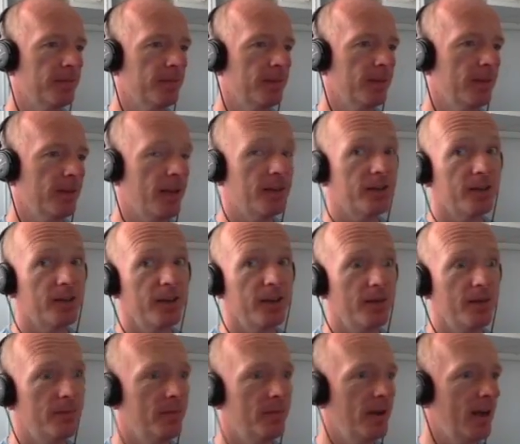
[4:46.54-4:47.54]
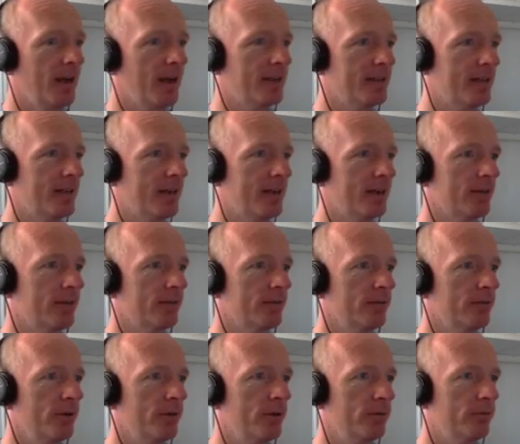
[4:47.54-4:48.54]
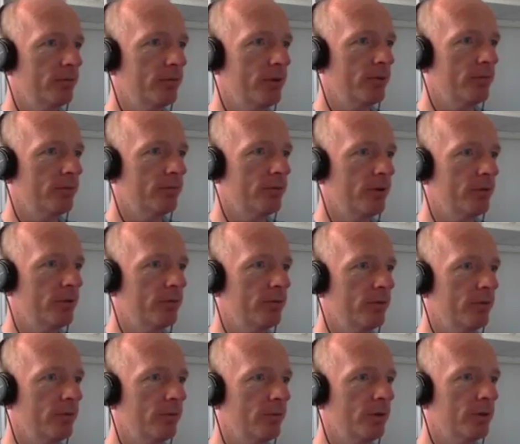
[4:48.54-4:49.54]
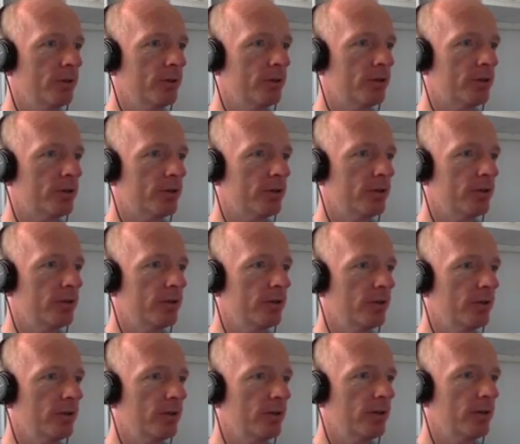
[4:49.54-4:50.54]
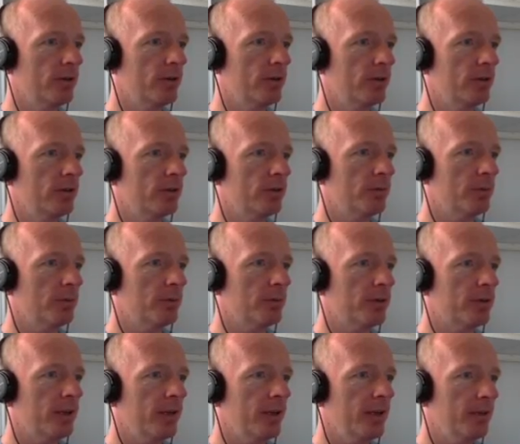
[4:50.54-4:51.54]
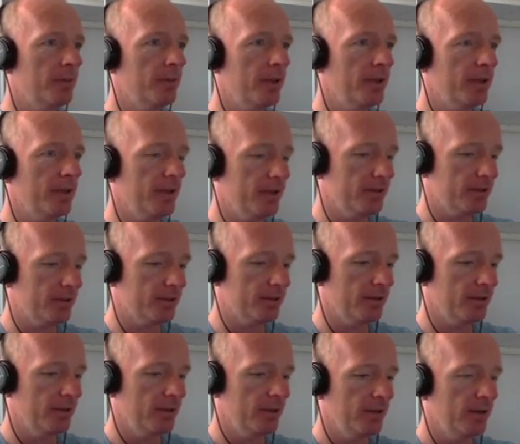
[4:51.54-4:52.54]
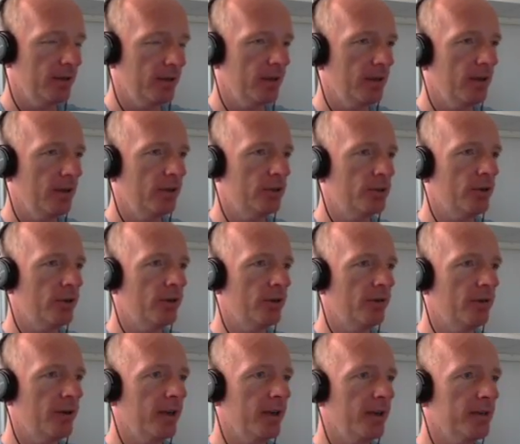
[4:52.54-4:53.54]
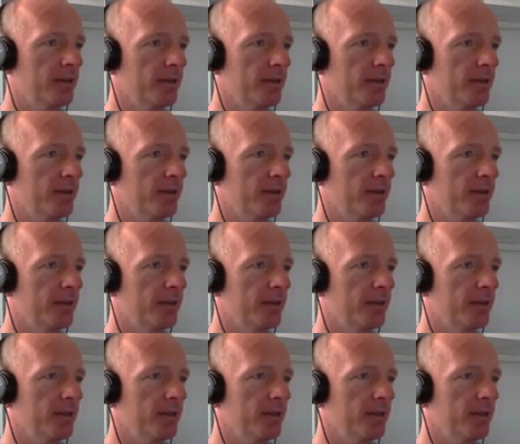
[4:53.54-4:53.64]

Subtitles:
Hence the name. Ant Attack. Run, run, run, run. We'll just jump up onto here, methinks, and chuck a grenade.